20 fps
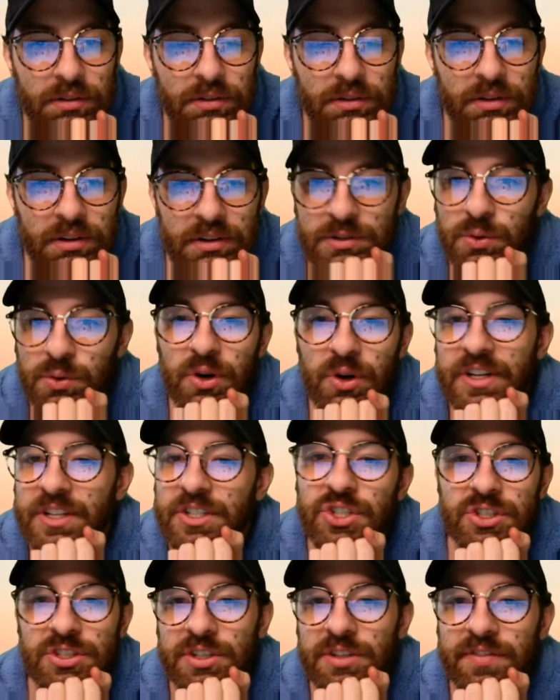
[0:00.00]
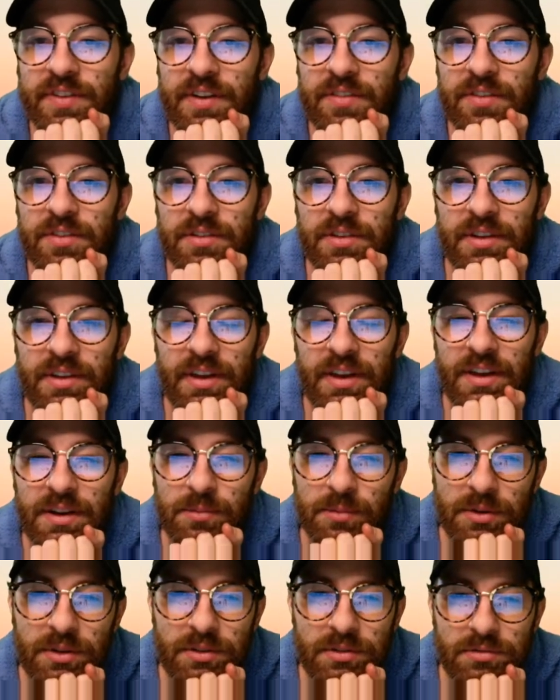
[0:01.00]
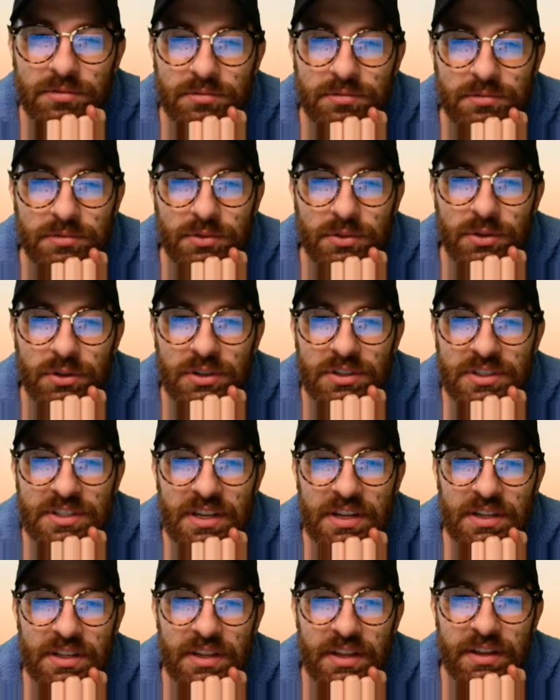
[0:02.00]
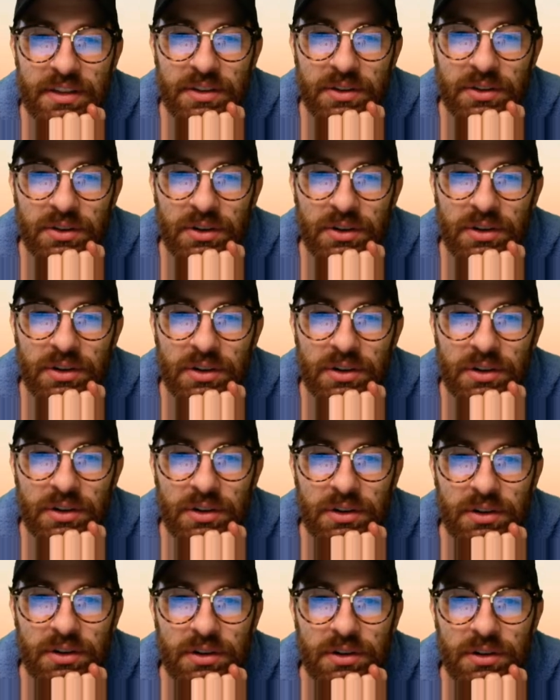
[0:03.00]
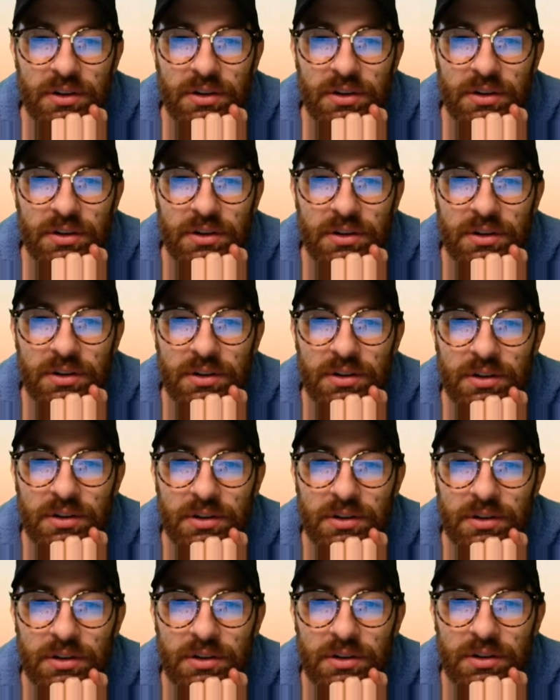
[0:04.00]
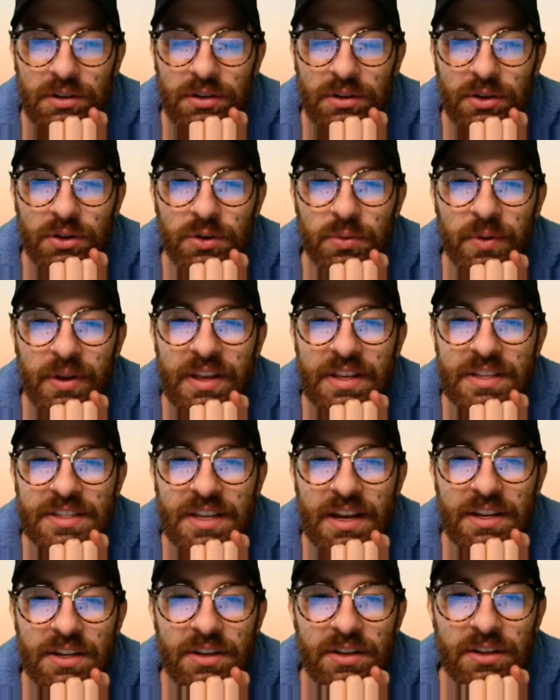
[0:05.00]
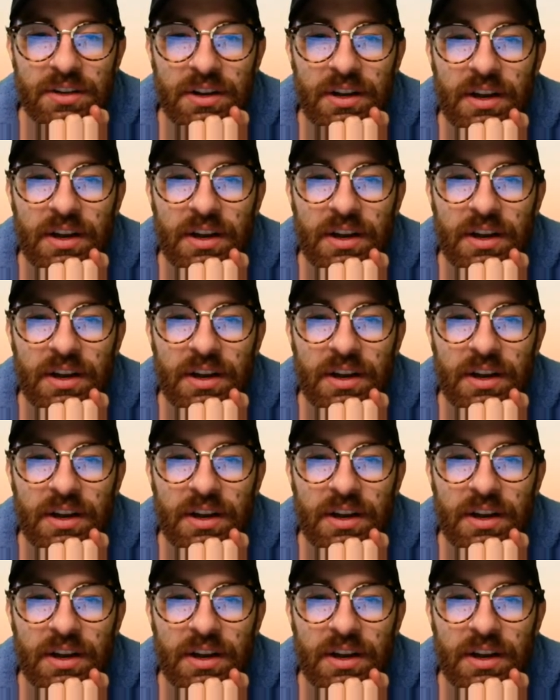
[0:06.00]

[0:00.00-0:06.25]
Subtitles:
Is orca just your favorite animal, or is that like your, or wait, is that your